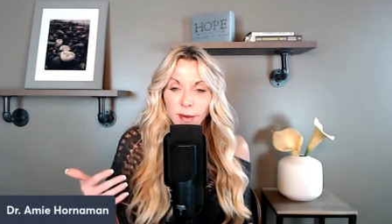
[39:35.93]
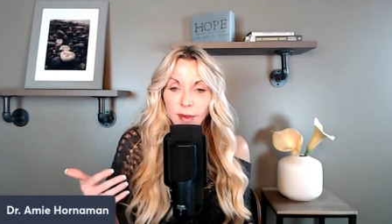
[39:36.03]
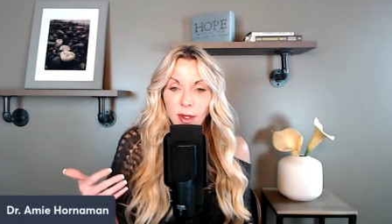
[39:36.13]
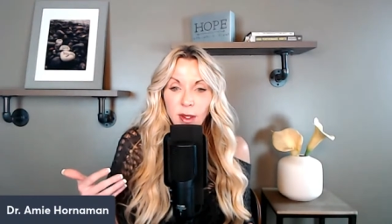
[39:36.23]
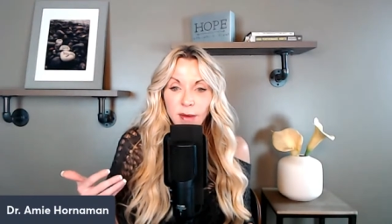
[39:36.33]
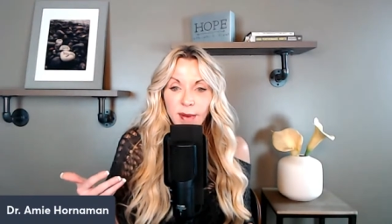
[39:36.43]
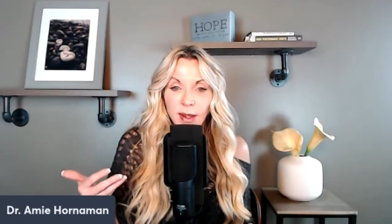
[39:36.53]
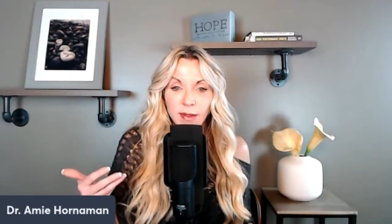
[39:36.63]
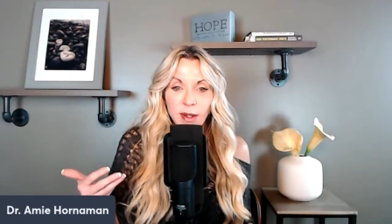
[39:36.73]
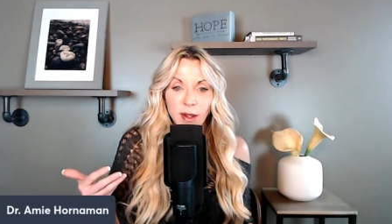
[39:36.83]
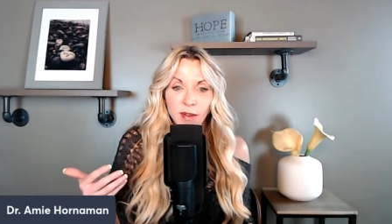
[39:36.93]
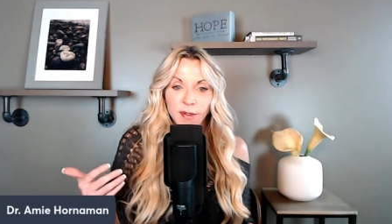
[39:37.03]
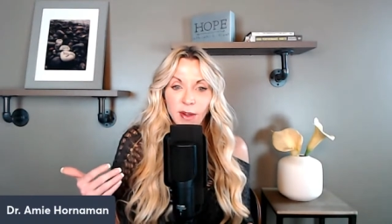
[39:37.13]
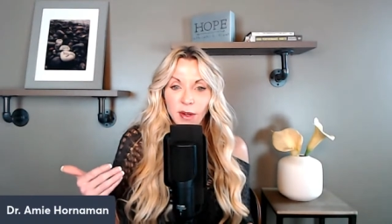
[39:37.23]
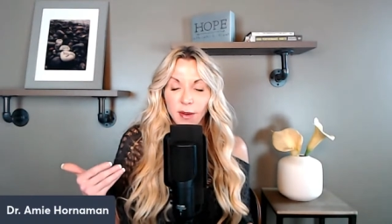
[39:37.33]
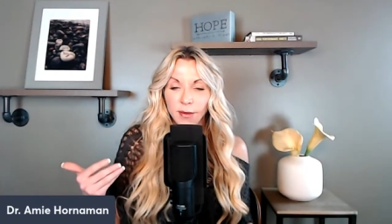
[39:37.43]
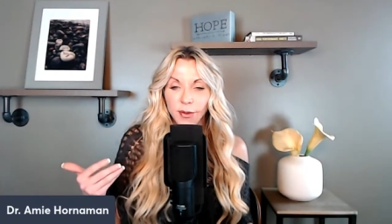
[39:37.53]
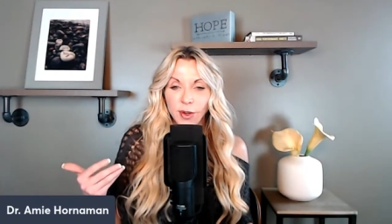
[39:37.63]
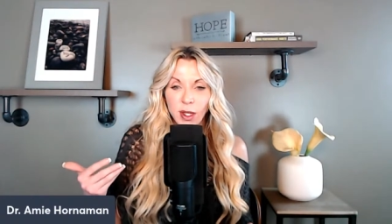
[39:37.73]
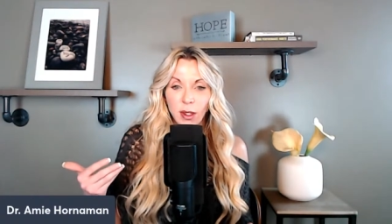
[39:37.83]
the vaccine does affect
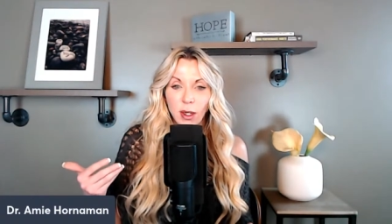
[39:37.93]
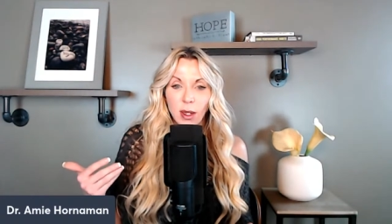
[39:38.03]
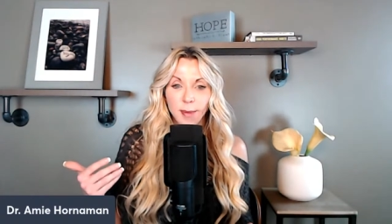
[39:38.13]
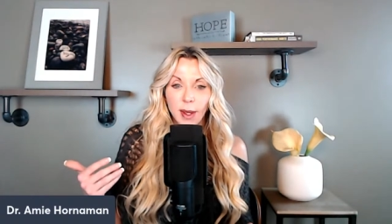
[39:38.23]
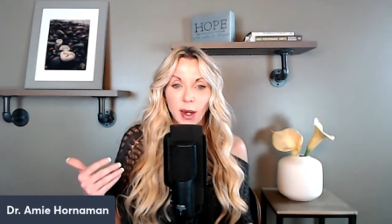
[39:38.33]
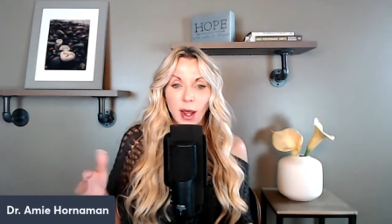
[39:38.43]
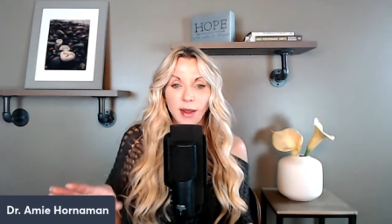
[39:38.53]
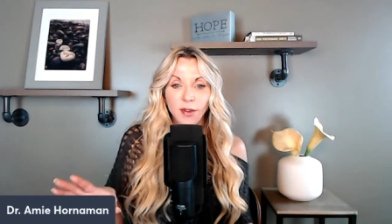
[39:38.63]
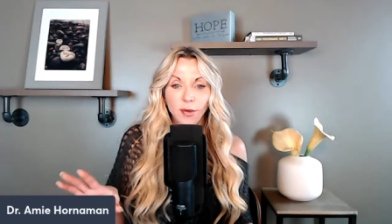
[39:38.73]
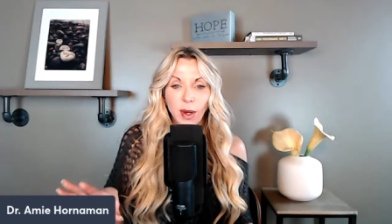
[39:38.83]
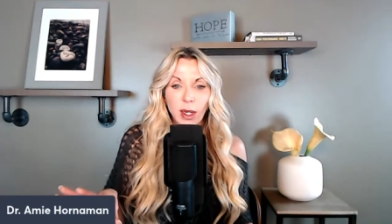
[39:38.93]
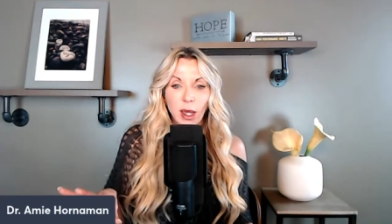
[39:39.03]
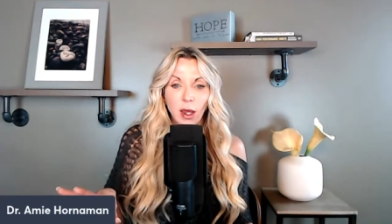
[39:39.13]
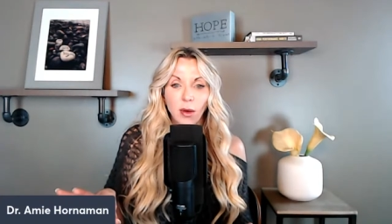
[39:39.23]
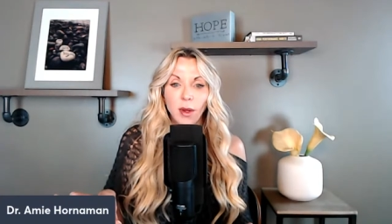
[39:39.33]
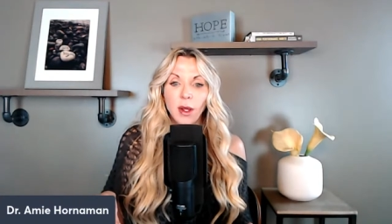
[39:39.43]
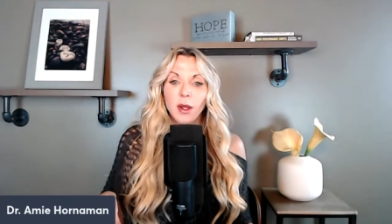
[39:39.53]
fertility, but as of right now,